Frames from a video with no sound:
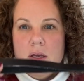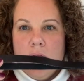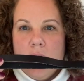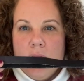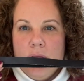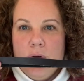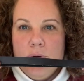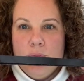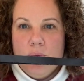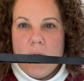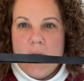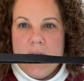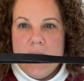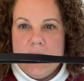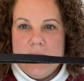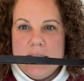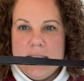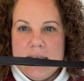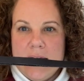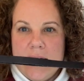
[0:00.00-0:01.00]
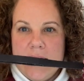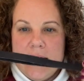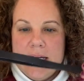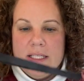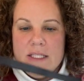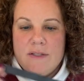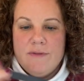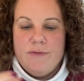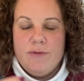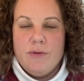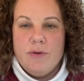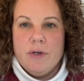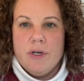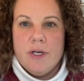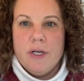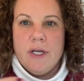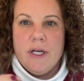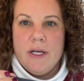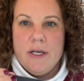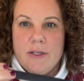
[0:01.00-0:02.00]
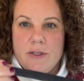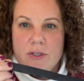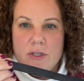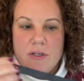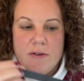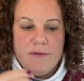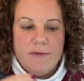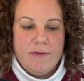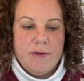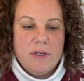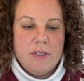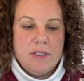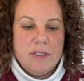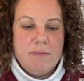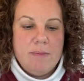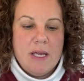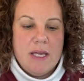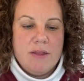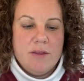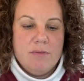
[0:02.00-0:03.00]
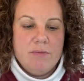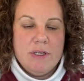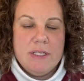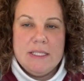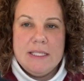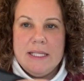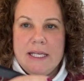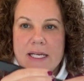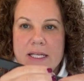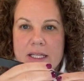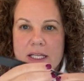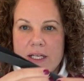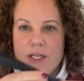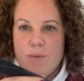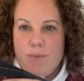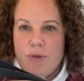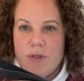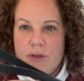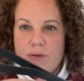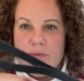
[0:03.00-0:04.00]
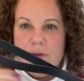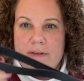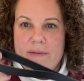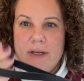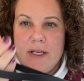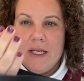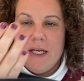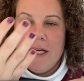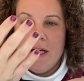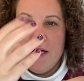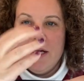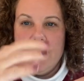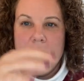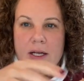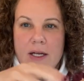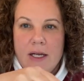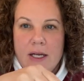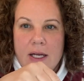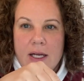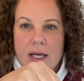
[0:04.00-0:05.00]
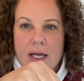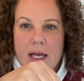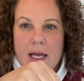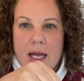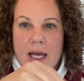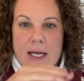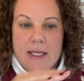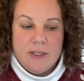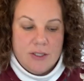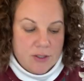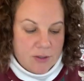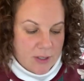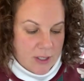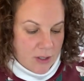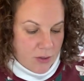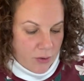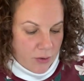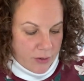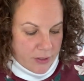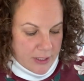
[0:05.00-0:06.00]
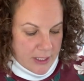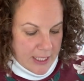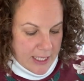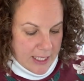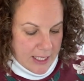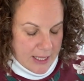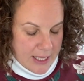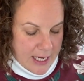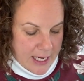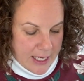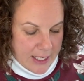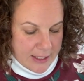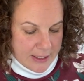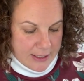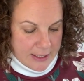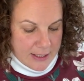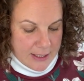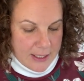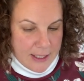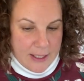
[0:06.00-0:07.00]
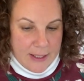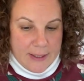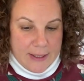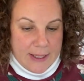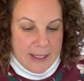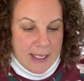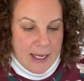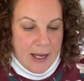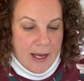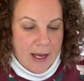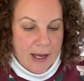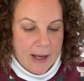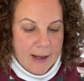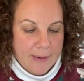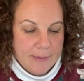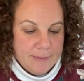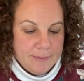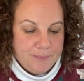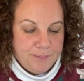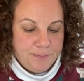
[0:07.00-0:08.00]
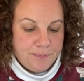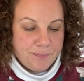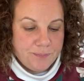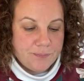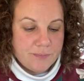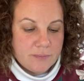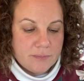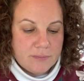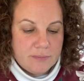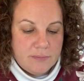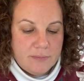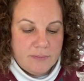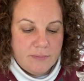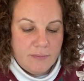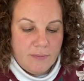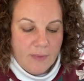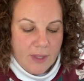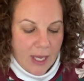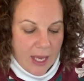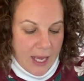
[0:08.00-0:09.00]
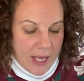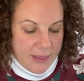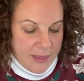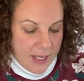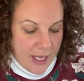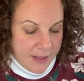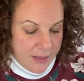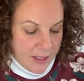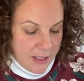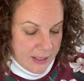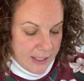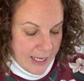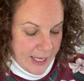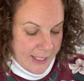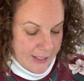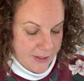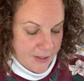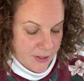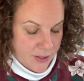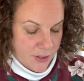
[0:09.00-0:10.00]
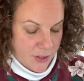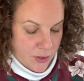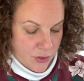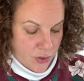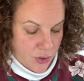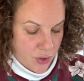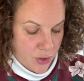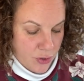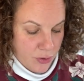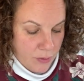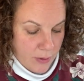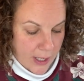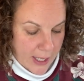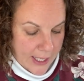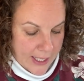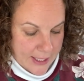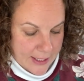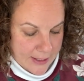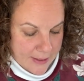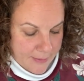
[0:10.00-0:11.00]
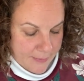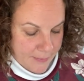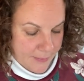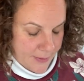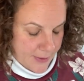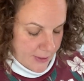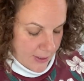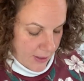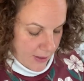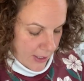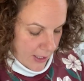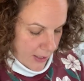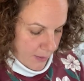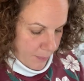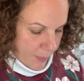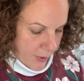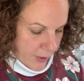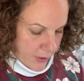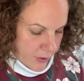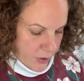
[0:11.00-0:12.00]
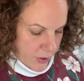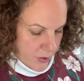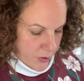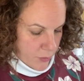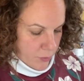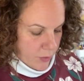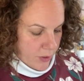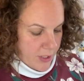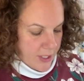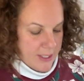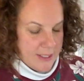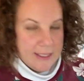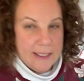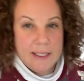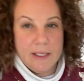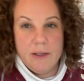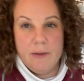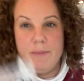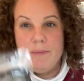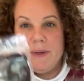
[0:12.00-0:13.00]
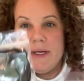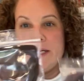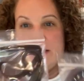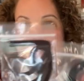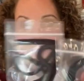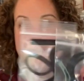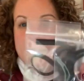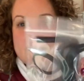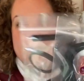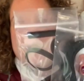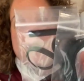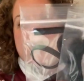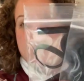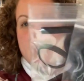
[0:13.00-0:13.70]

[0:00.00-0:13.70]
the right size for sort of to make the wristlet. And then you put the rivet here and you can hold it like that. And then the last 2 items that I purchased were these little bits